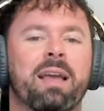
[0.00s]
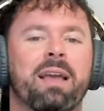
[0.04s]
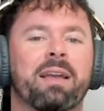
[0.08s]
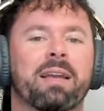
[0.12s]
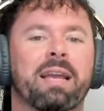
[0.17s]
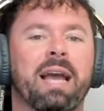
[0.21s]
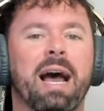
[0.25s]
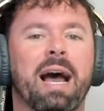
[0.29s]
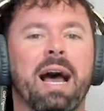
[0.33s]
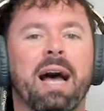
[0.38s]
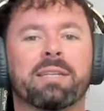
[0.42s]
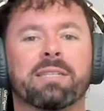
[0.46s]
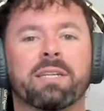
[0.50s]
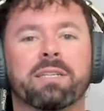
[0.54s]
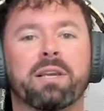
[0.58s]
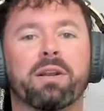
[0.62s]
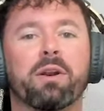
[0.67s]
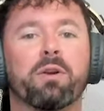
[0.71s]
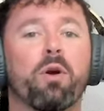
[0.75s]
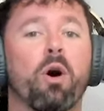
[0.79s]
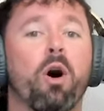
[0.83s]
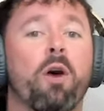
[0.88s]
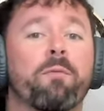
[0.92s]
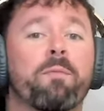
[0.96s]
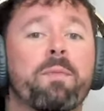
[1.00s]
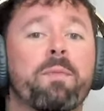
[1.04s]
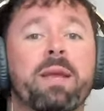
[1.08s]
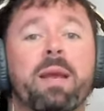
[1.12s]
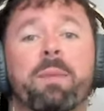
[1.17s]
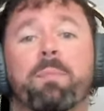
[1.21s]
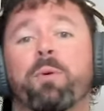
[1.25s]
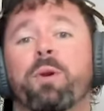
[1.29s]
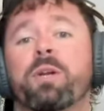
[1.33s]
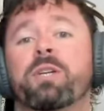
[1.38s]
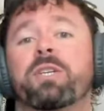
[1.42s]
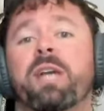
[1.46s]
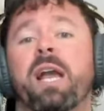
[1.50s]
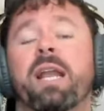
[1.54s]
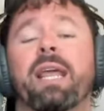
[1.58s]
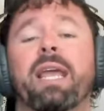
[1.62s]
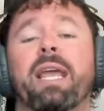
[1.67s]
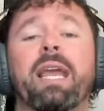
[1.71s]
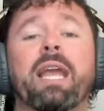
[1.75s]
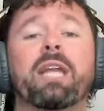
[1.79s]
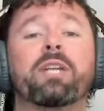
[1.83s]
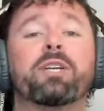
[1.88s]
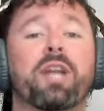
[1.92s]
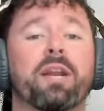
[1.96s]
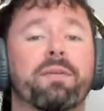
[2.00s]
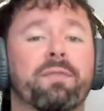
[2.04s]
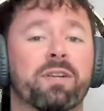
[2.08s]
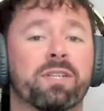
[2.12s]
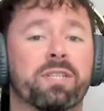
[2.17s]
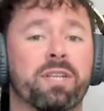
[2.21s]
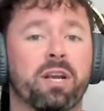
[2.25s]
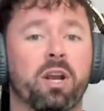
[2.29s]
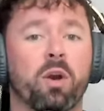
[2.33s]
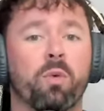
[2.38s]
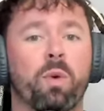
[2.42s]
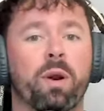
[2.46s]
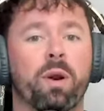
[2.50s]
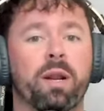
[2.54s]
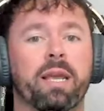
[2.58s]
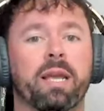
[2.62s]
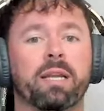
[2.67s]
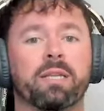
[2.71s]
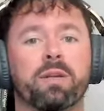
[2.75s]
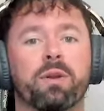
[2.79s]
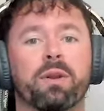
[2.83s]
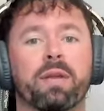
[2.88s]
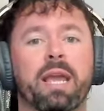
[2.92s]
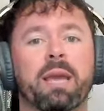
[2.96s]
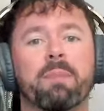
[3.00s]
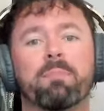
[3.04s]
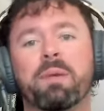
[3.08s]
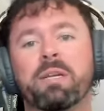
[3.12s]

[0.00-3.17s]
Guys, that's going to do all for me. Appreciate each and every single one of you tuning in.